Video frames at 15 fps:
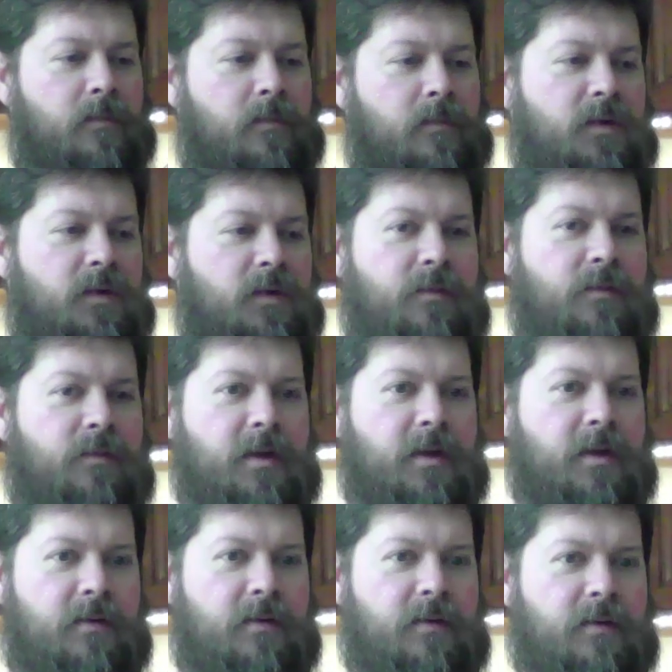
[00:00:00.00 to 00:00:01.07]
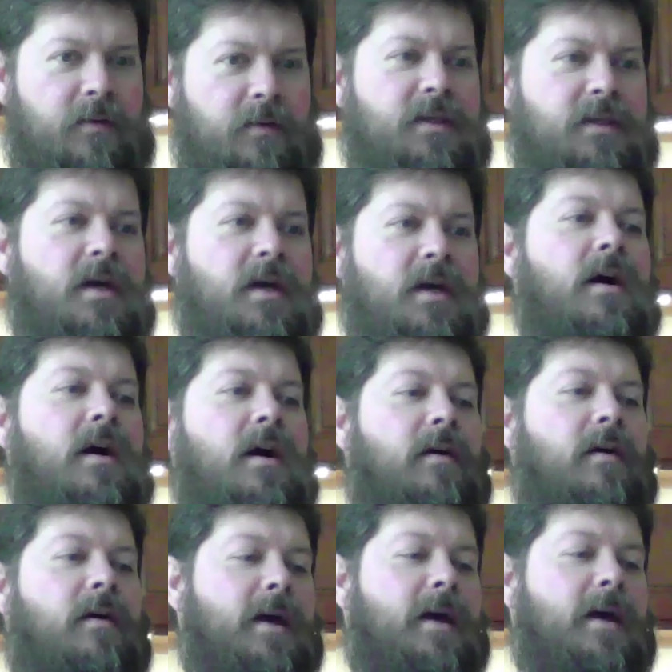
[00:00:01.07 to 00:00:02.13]
see what we can do with this.
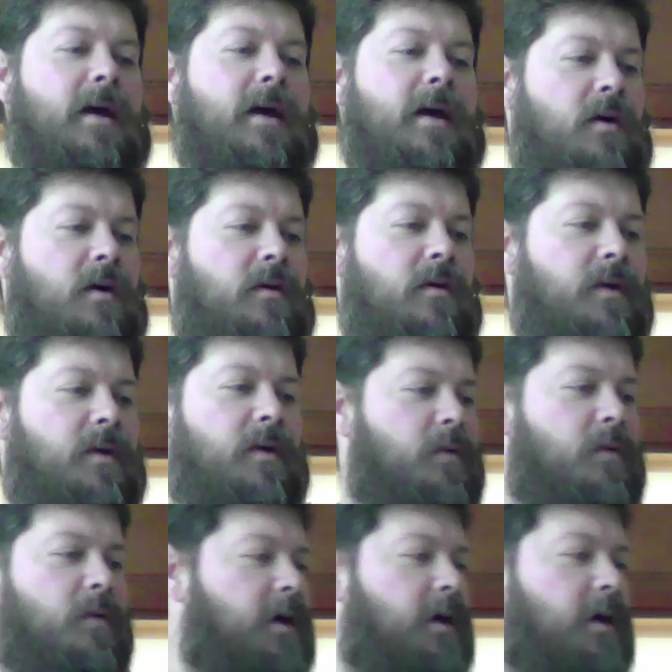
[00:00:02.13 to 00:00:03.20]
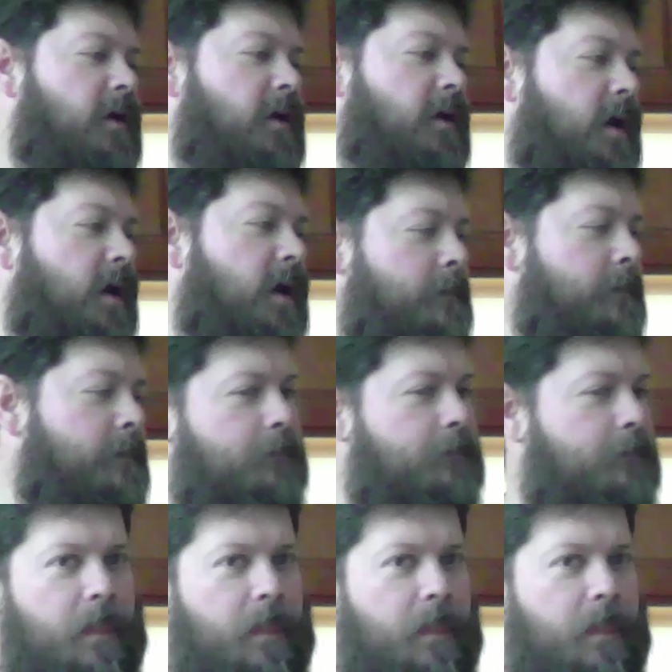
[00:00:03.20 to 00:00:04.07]
Okay, so we're going to cut away,